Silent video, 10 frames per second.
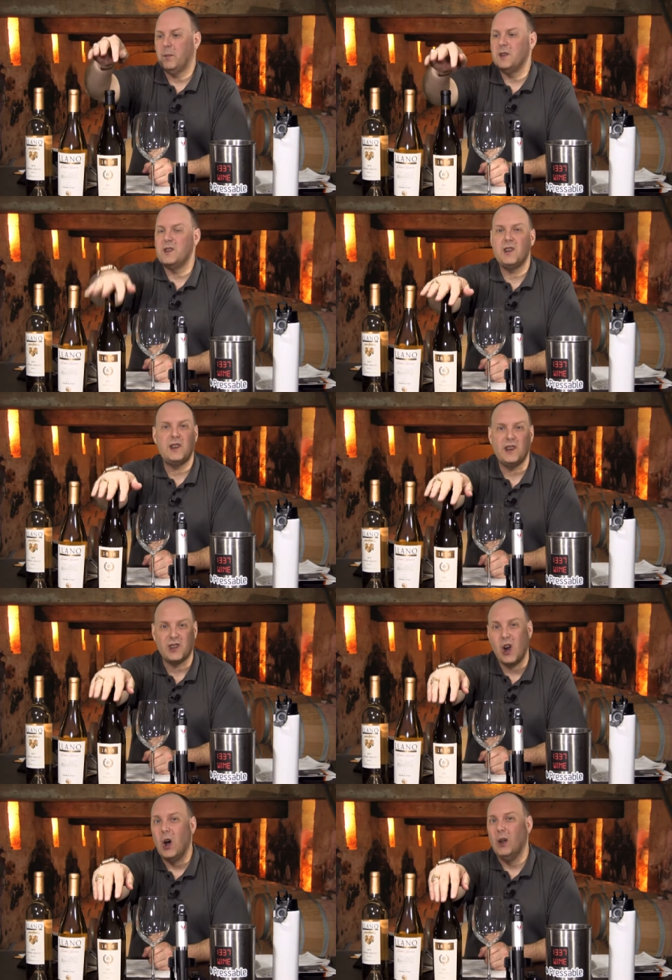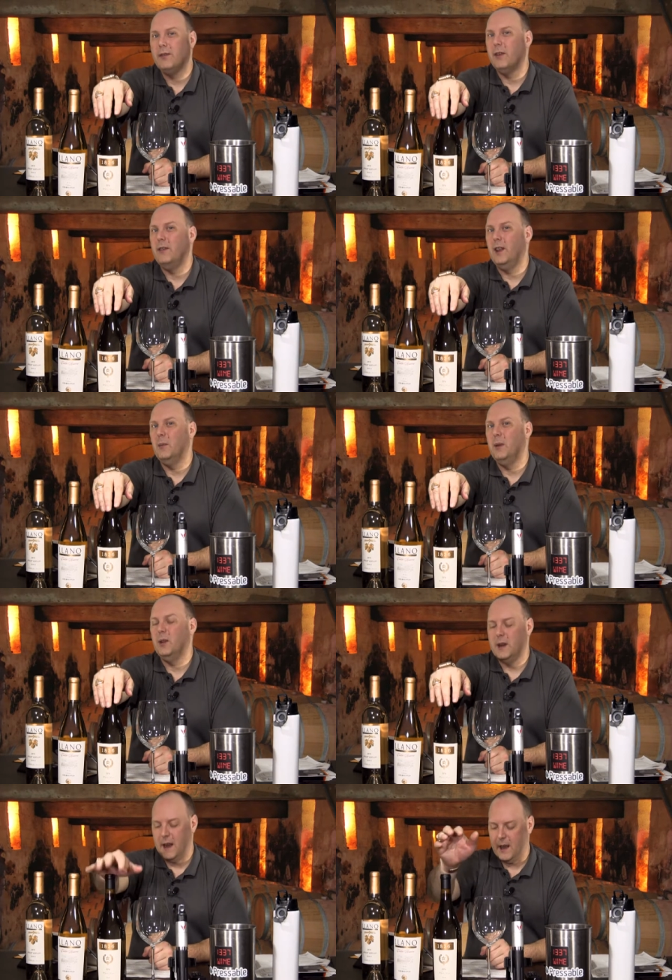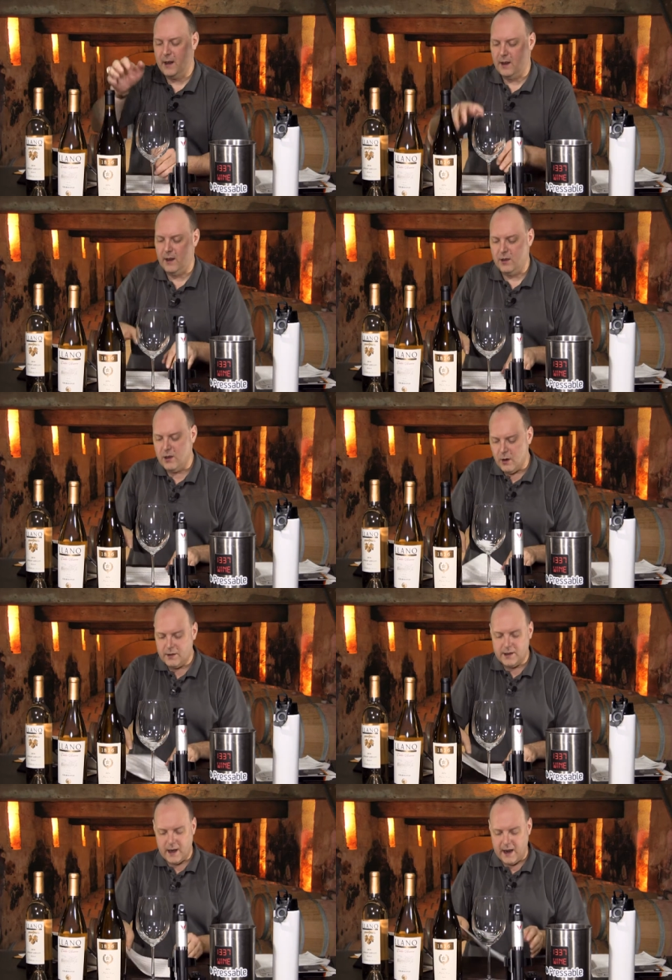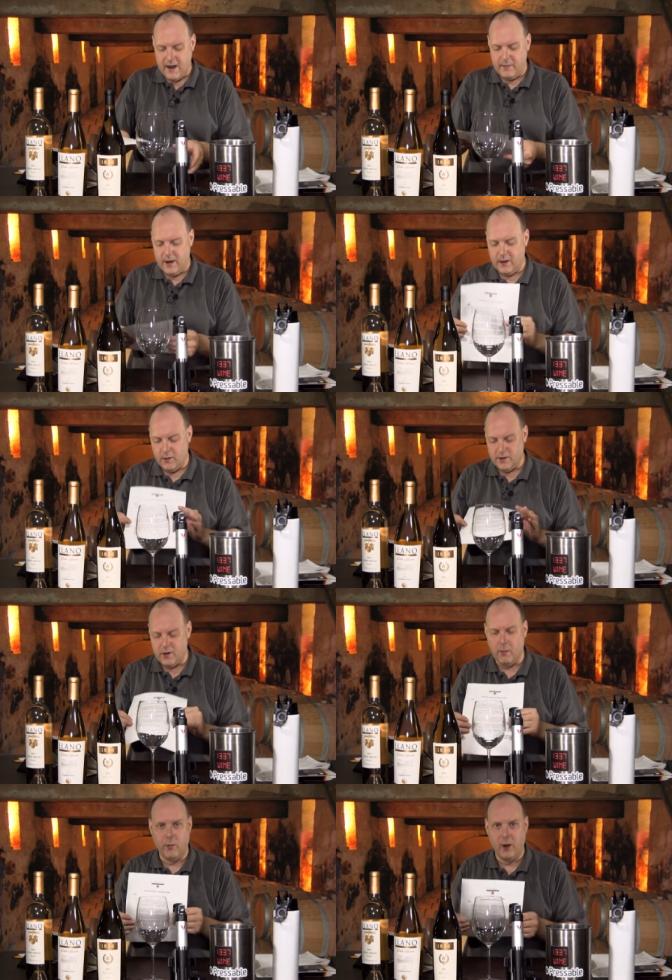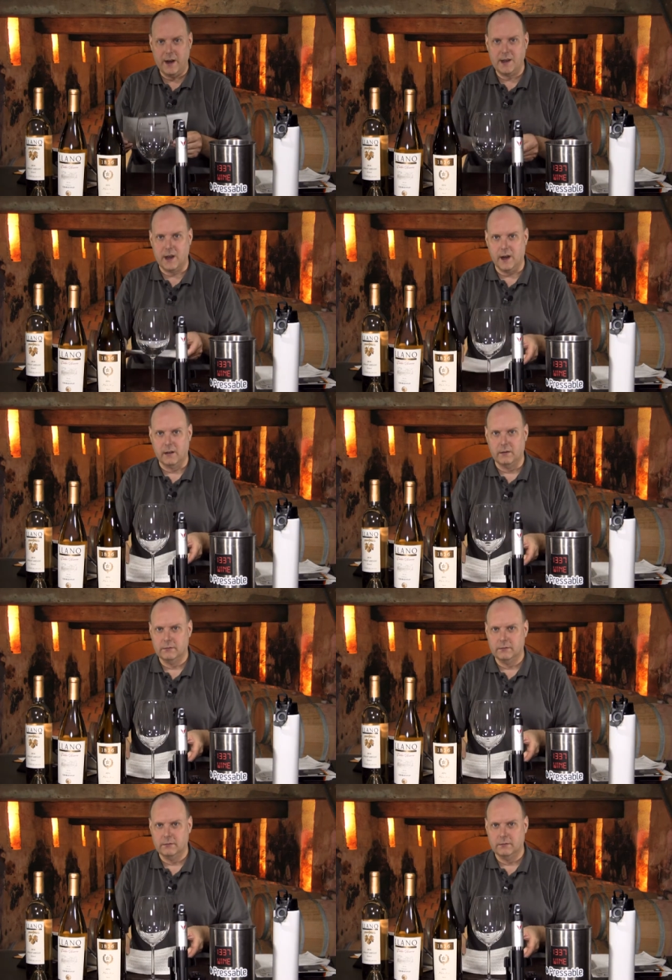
because it just says call for availability. And in the notes they gave me, there was no pricing.